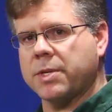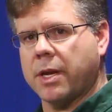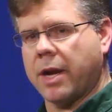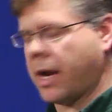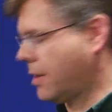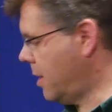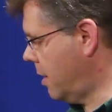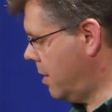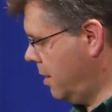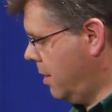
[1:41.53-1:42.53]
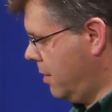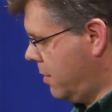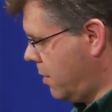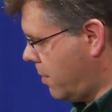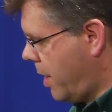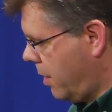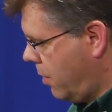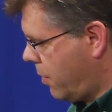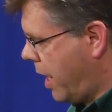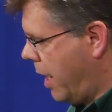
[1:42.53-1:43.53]
connected to the right
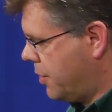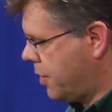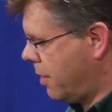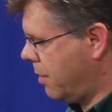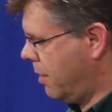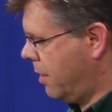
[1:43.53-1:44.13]
location.